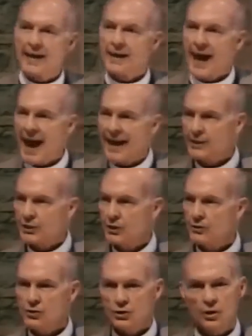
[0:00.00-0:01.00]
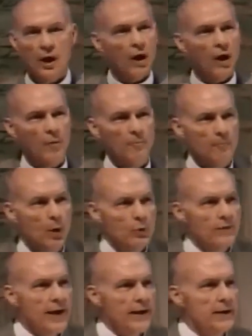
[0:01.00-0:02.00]
and actions are
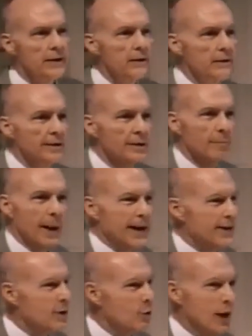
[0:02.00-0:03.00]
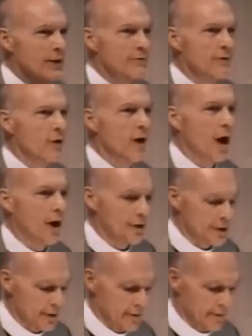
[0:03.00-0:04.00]
motivated by a grateful
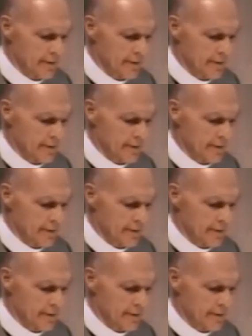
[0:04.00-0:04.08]
heart.